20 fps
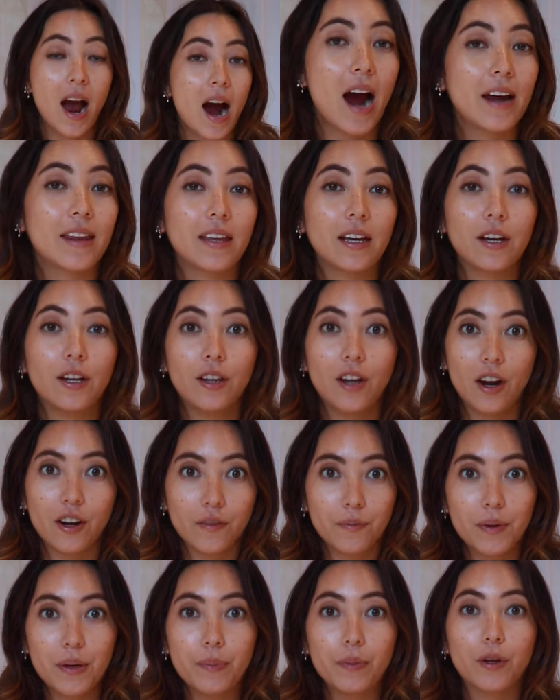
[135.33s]
I think a lot
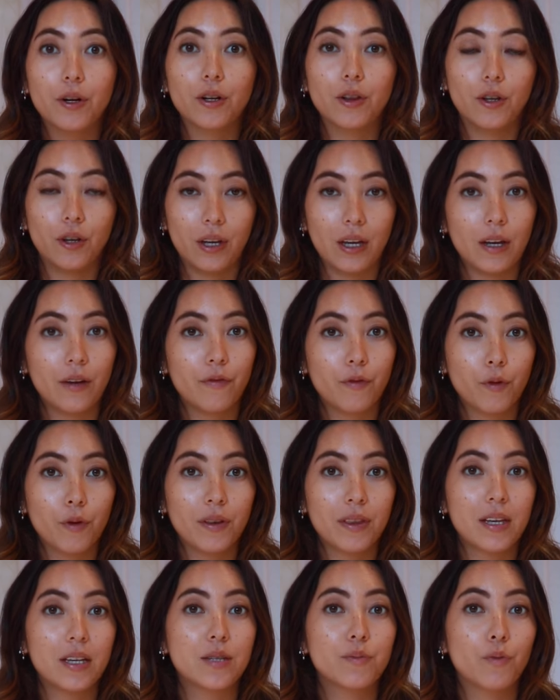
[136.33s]
of people are looking
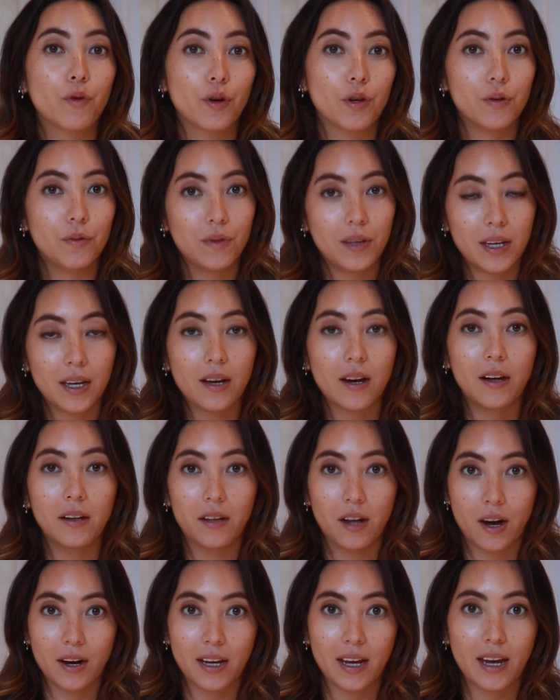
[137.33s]
for these more unique
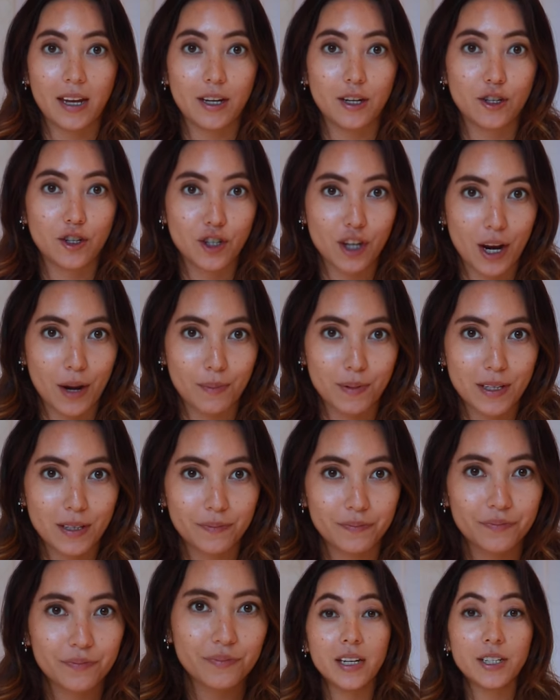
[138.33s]
elongated shapes.
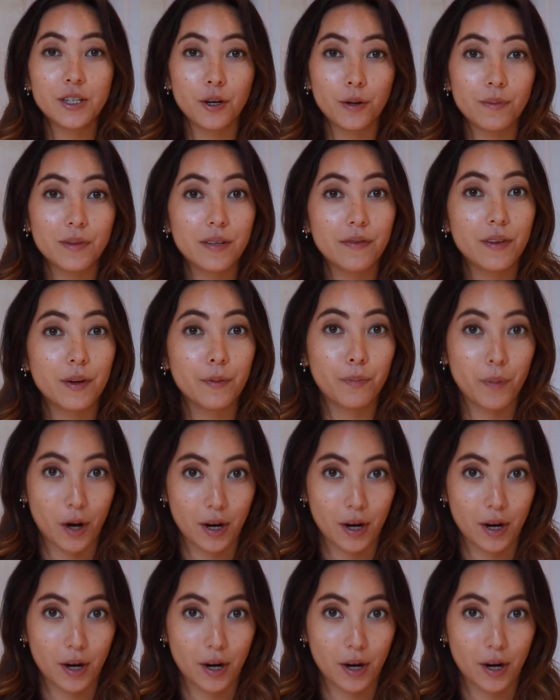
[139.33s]
In terms of the